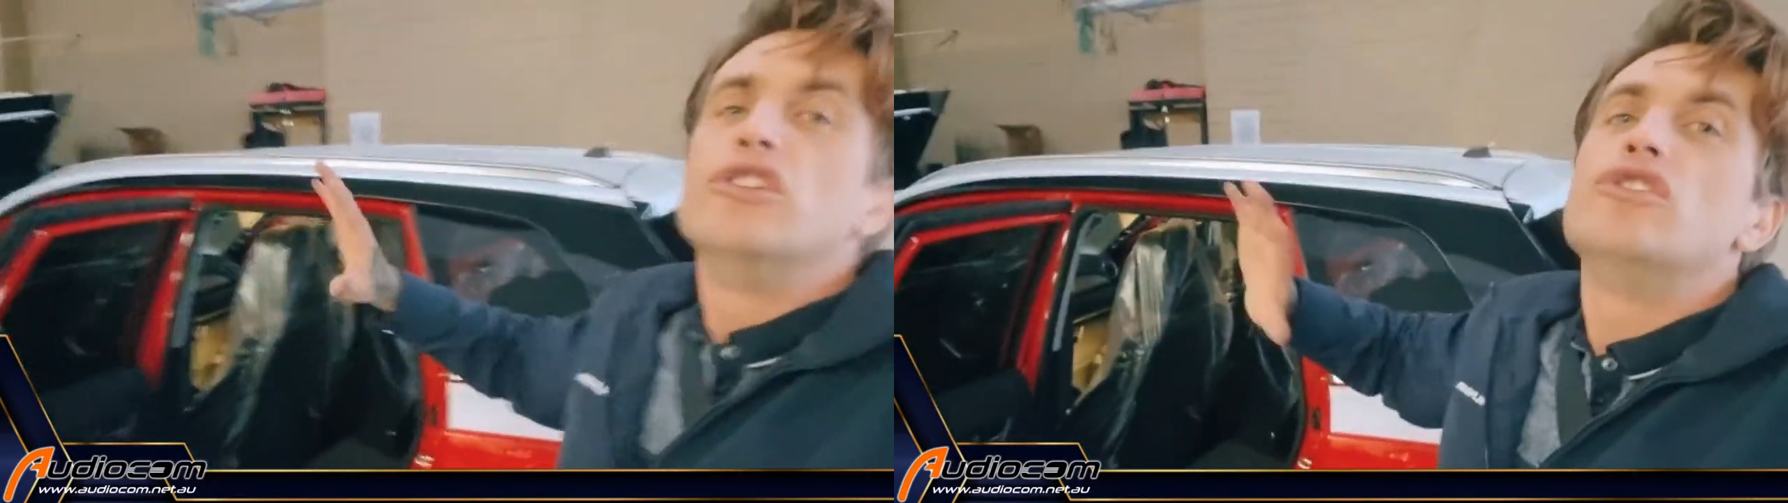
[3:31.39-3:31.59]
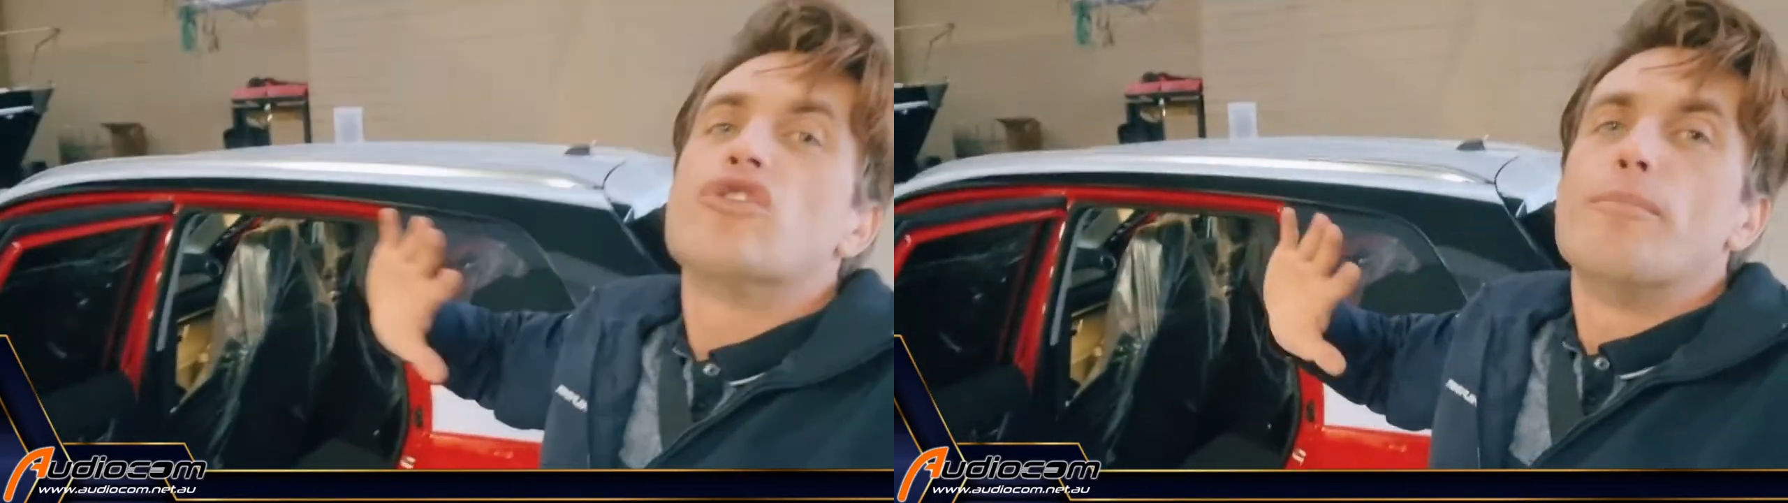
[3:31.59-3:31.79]

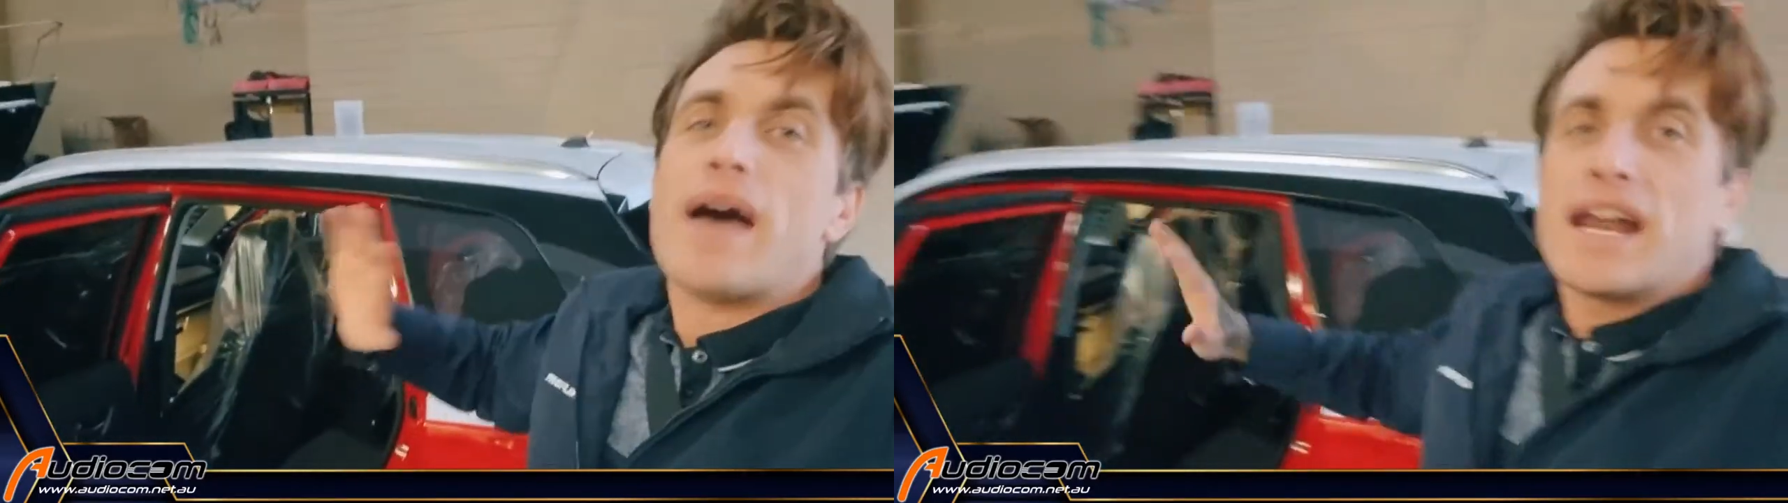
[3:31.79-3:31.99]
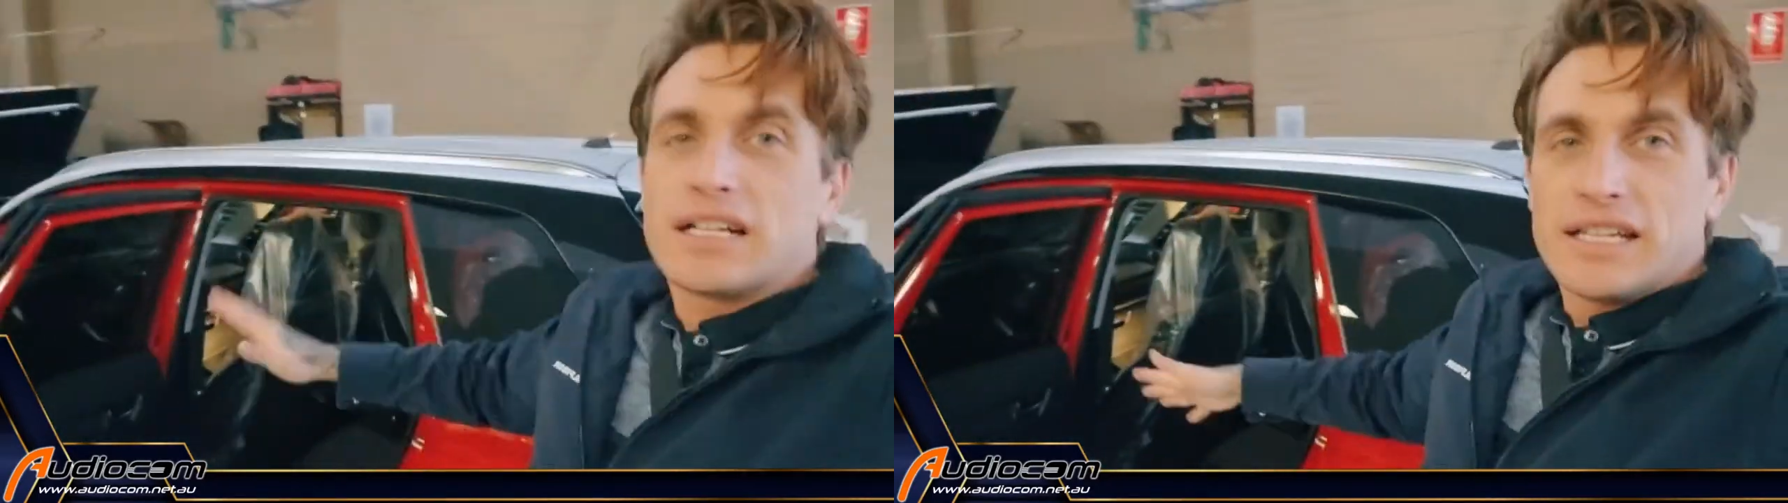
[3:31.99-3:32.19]
you
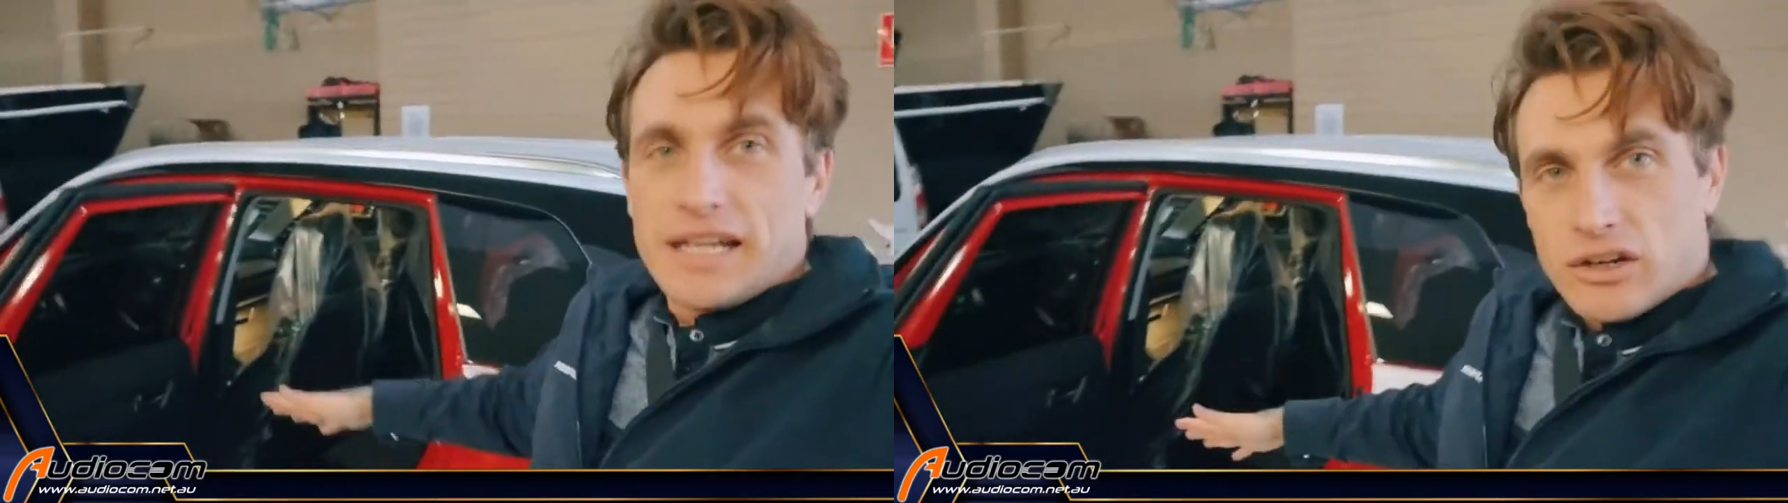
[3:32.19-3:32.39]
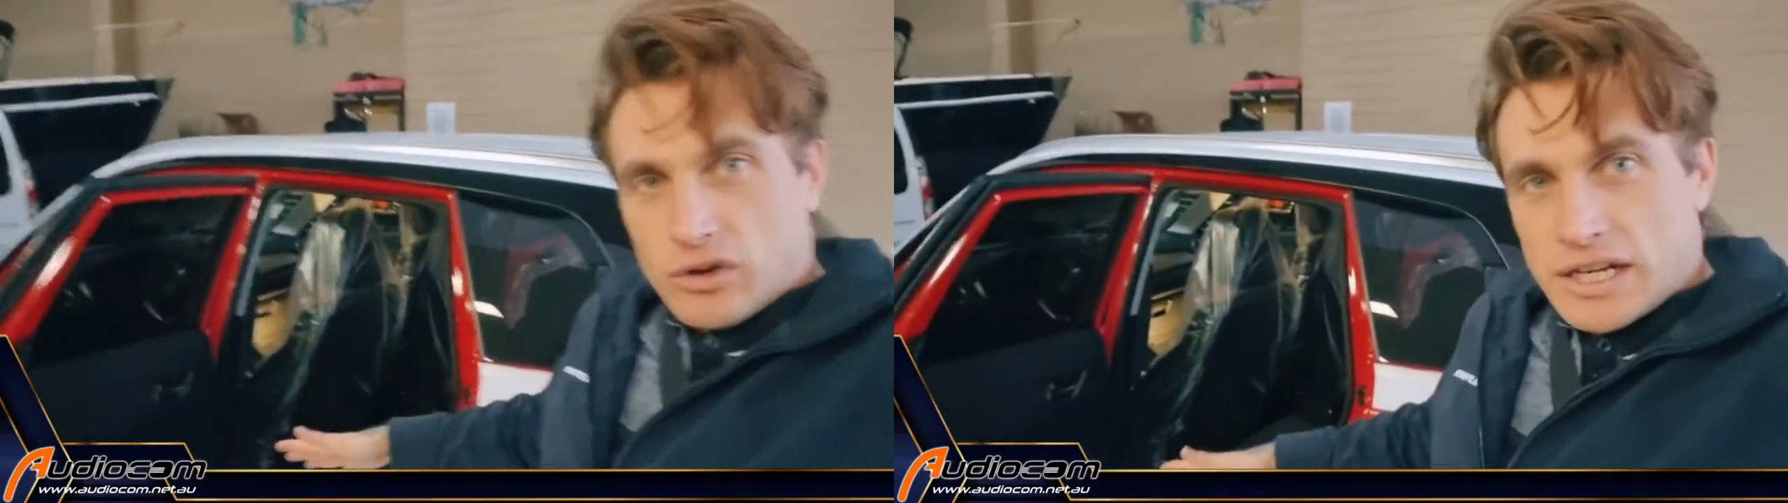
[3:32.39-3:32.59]

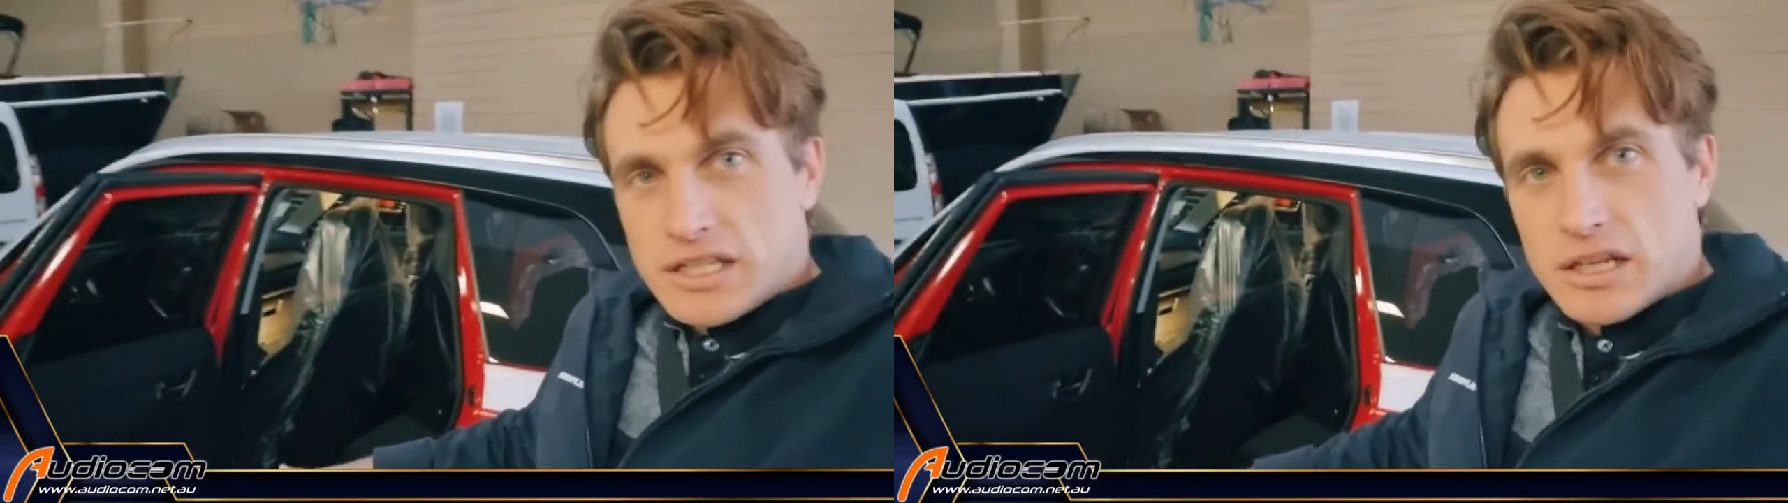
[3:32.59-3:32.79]
dramatically increase